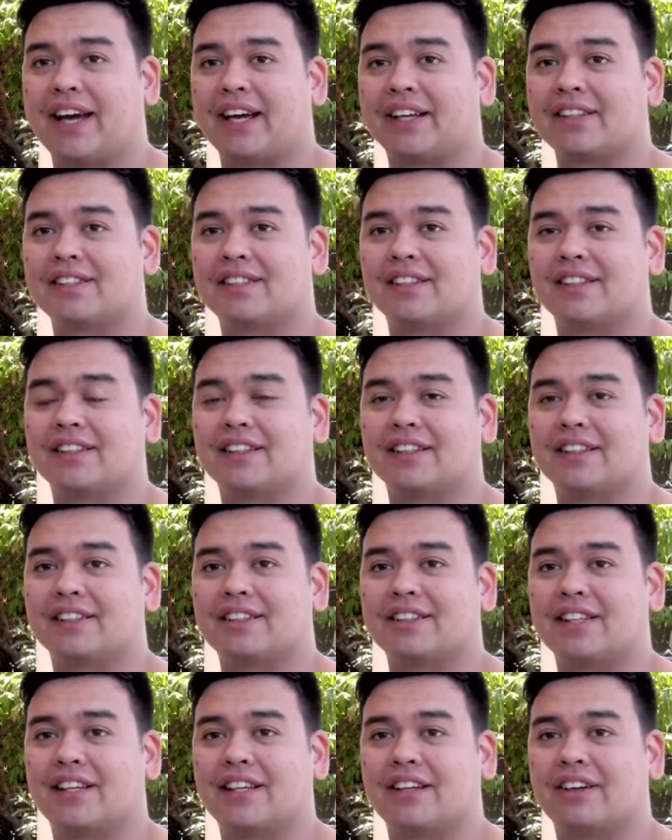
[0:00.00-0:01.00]

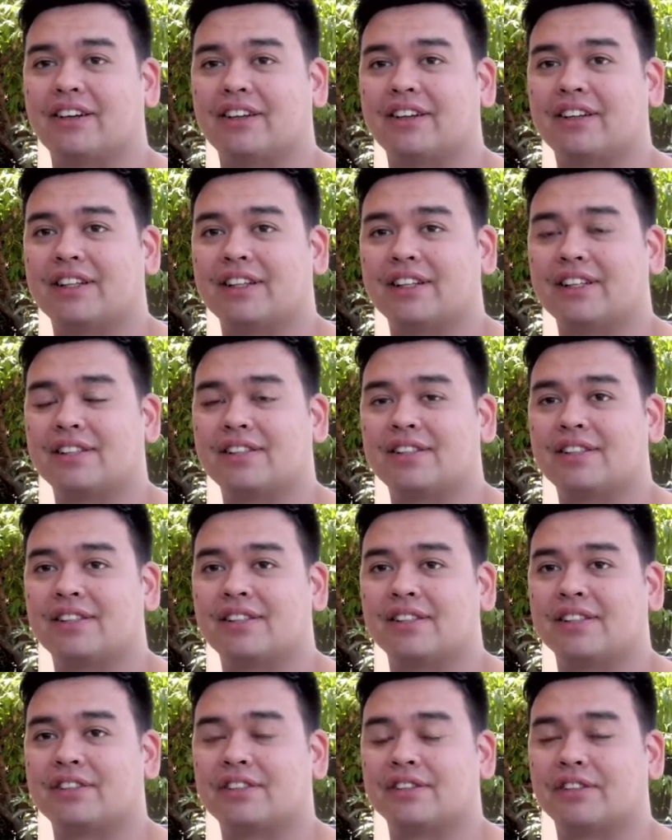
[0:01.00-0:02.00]
accident on the
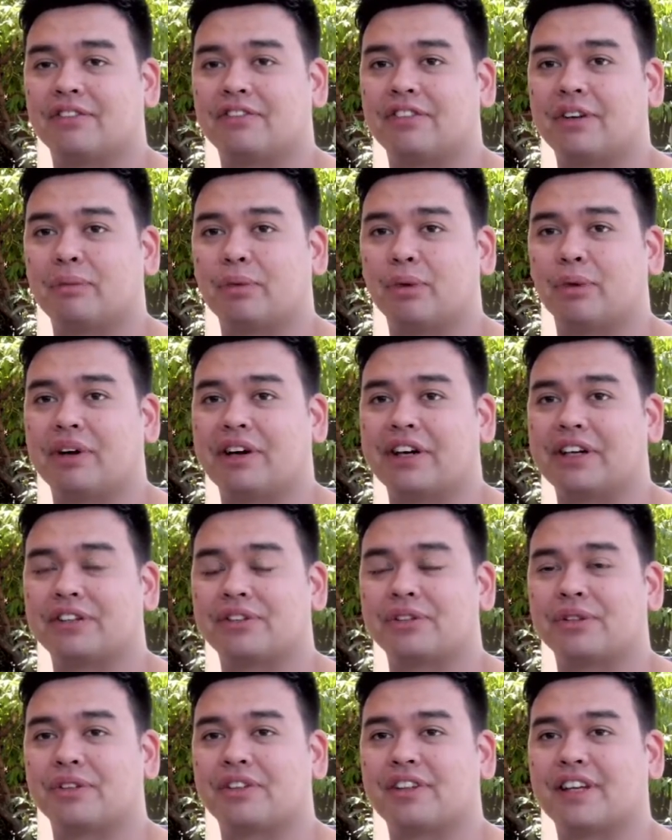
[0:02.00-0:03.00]
6th of February
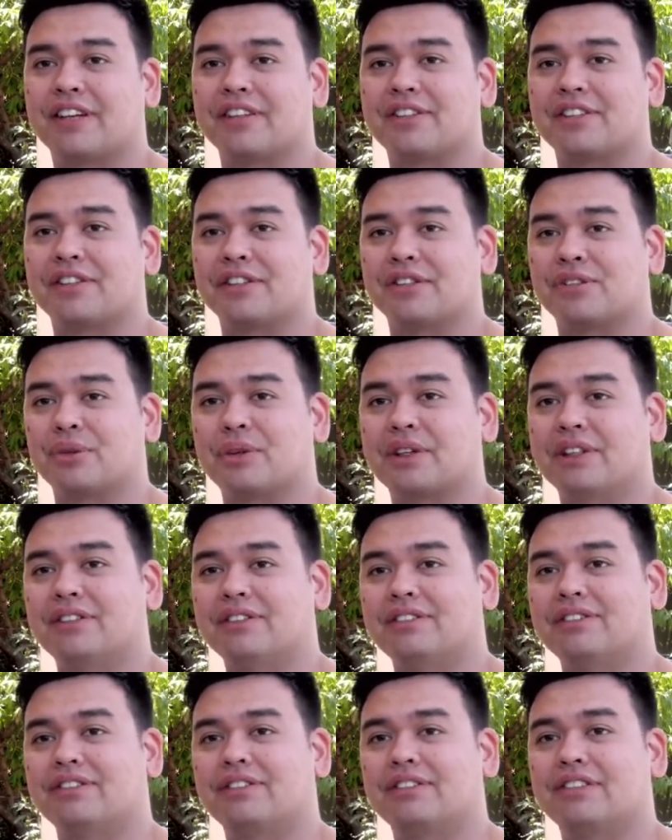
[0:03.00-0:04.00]
2012.
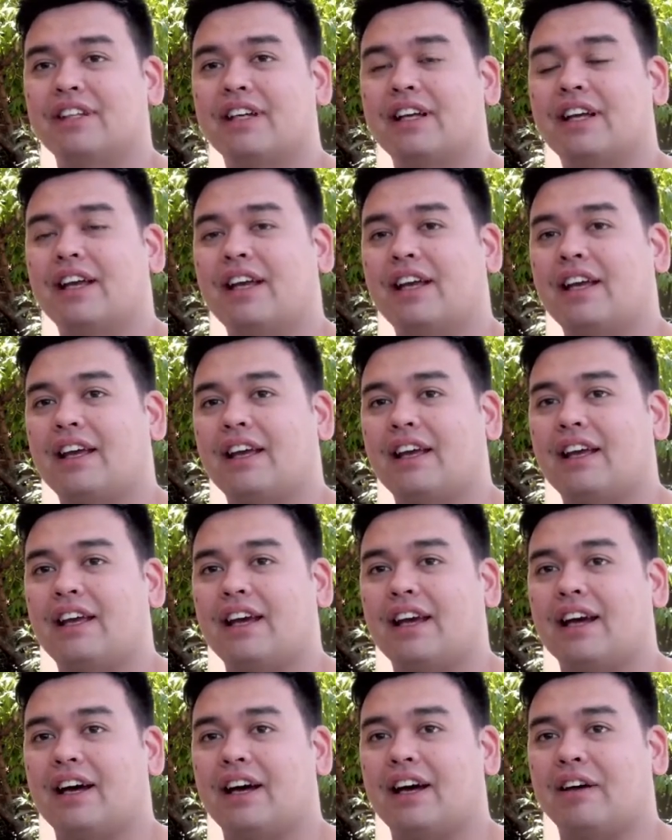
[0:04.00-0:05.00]

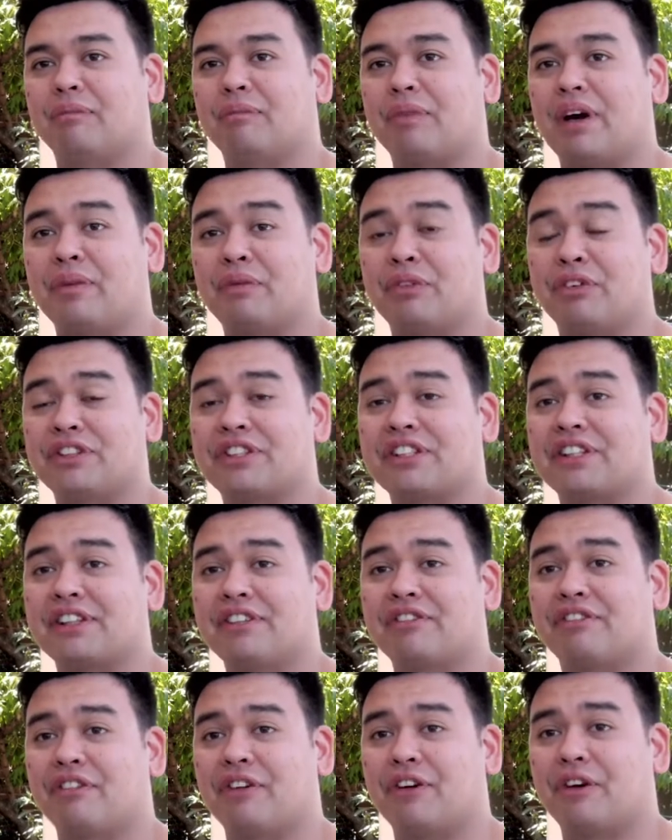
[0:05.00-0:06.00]
I'm originally
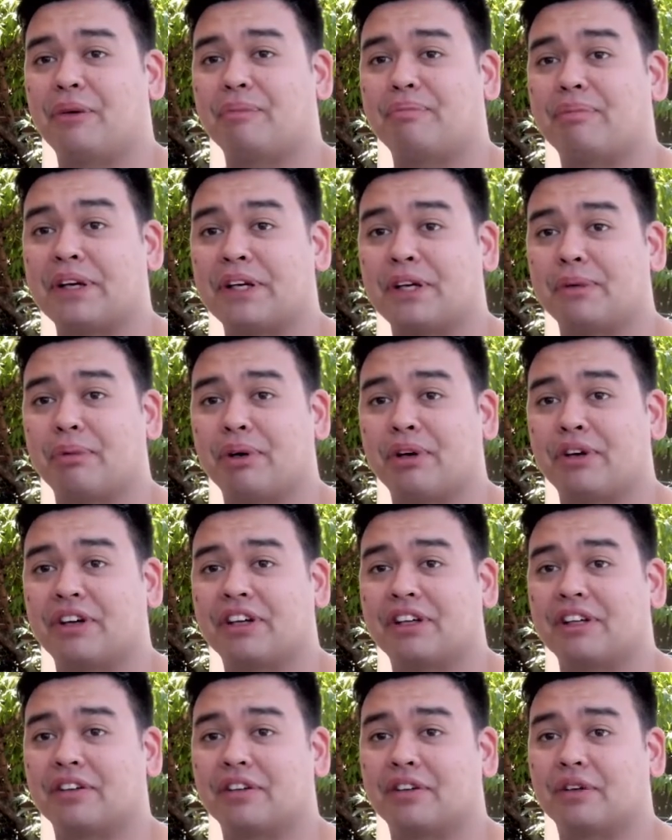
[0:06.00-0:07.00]
from Bundaberg
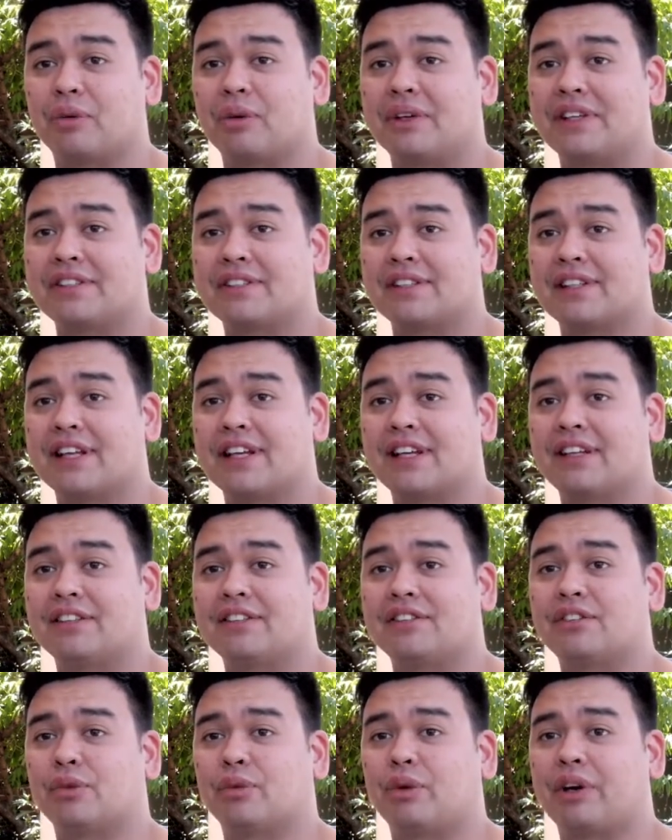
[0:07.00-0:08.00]
in
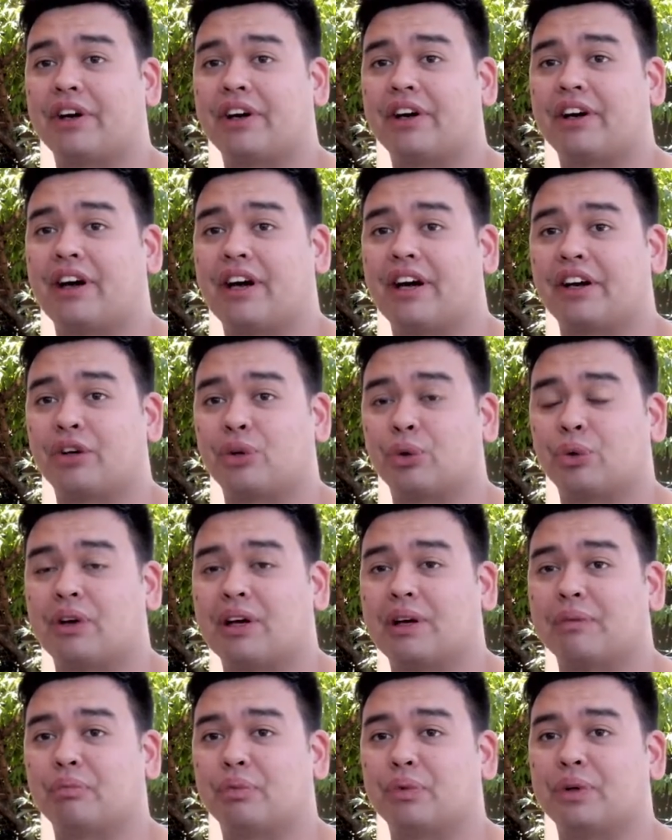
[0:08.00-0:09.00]
Queensland, where I grew
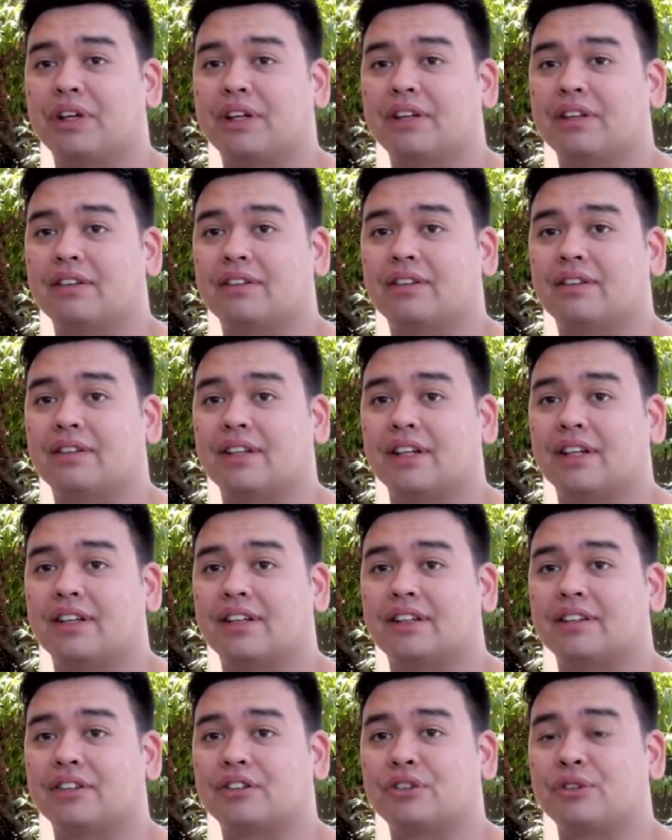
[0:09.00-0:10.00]
up with
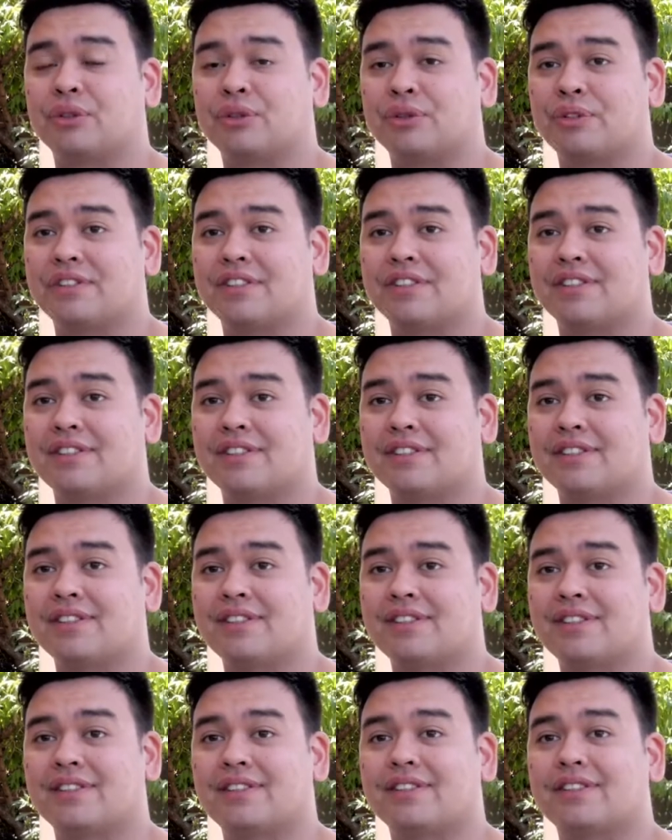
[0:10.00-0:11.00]
two
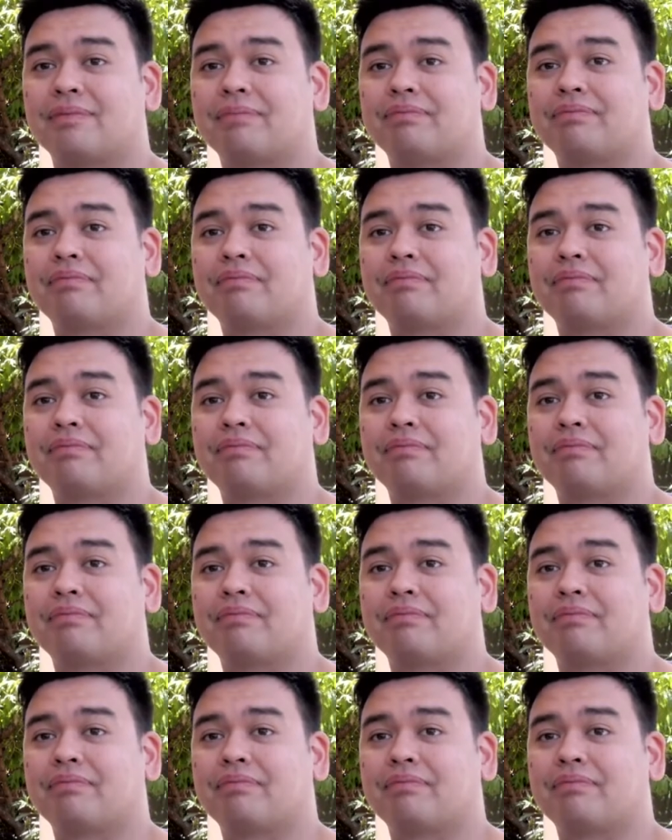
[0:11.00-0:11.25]
sisters.